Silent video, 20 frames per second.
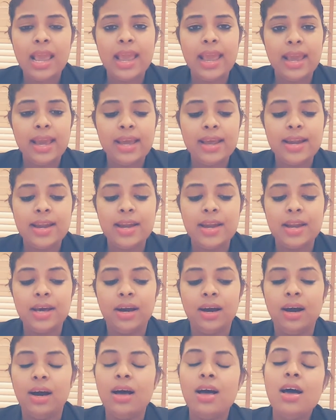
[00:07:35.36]
And
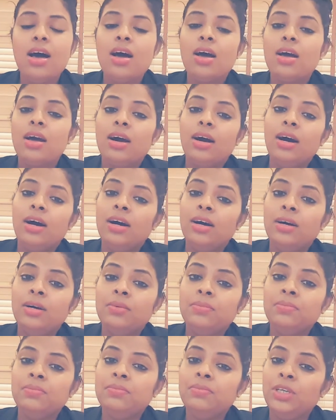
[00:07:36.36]

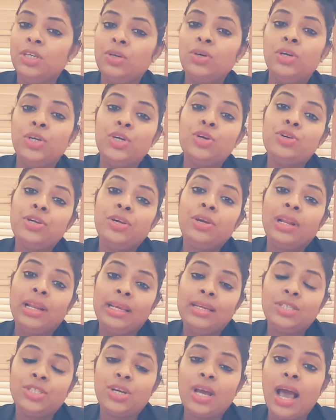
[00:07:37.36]
you know, your
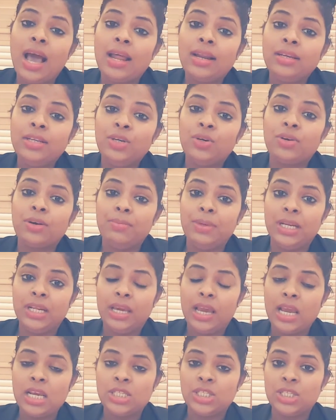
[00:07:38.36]
English and your
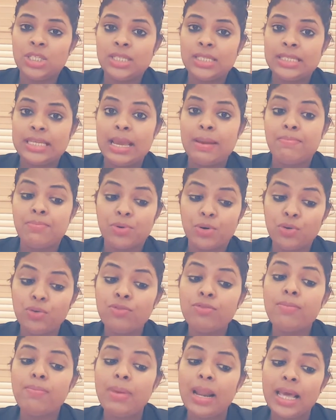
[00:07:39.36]
communications
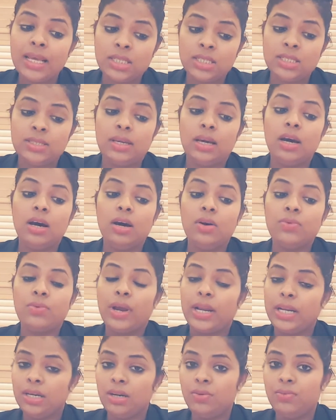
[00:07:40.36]
improve. Plus
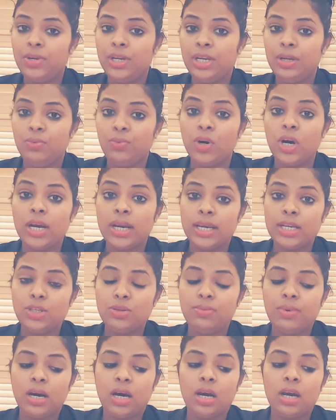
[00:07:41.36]
right now we work in
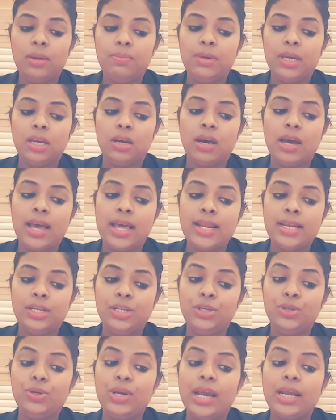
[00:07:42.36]
Dubai,
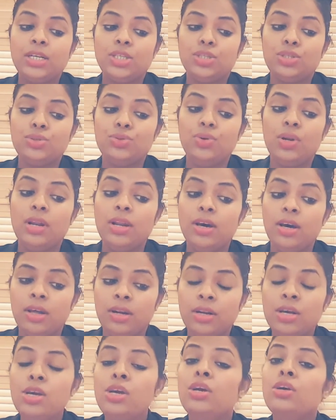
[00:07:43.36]
and you get to
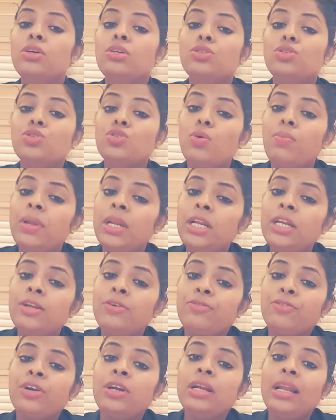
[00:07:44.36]
learn so many
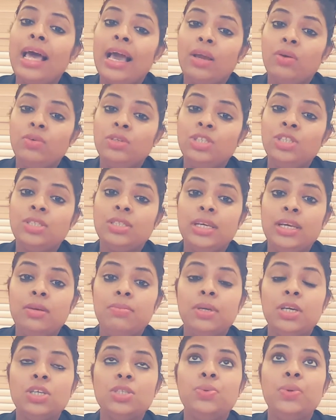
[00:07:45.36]
different languages
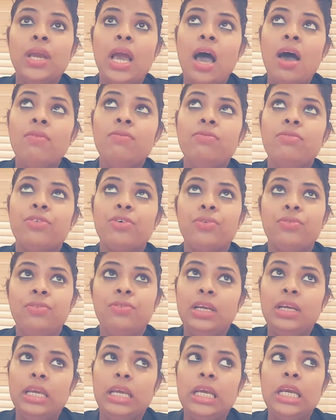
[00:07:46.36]
here, because we have
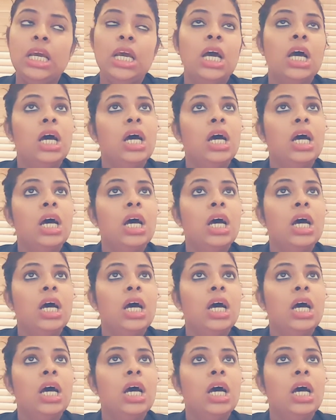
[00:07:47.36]
roughly